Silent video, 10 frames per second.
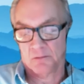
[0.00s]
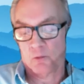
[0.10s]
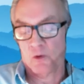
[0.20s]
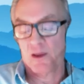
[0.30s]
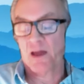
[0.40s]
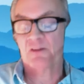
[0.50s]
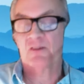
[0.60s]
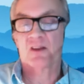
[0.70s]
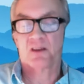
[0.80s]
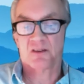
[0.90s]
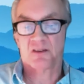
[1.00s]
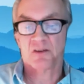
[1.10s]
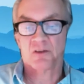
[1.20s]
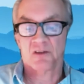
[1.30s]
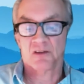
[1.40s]
we have to take it
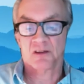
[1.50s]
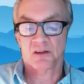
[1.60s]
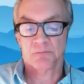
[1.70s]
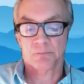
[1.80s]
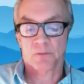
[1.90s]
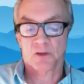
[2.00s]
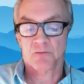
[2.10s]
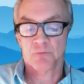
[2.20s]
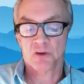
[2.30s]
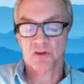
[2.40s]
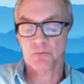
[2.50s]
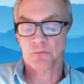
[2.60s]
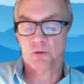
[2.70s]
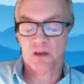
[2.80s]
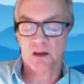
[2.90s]
seriously. It's a
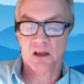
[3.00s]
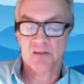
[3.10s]
principle that has